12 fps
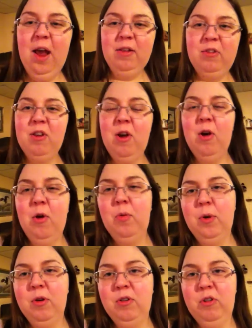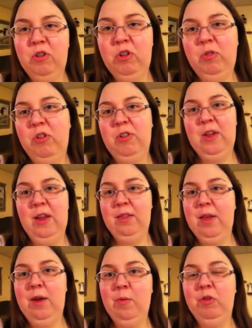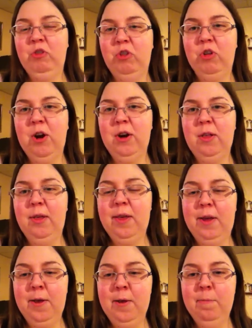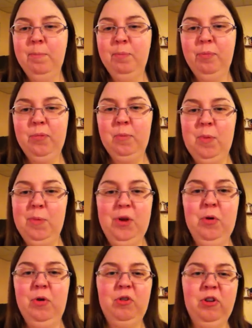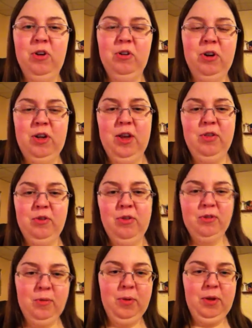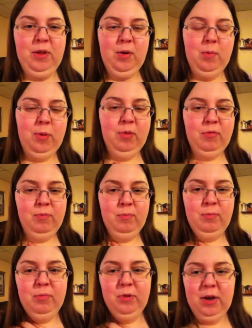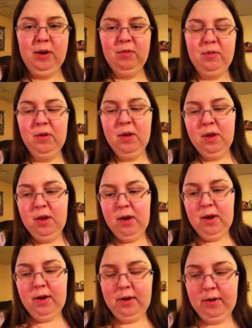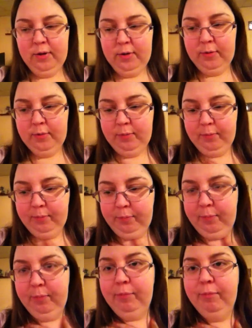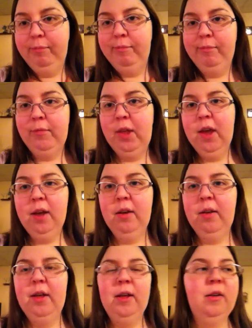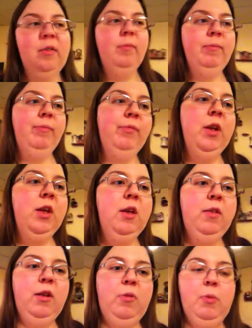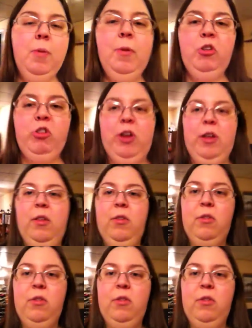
So we were she was just saying like we should try to like maybe go out to dinner together or something. That would be nice. Um yeah, and that's pretty much it.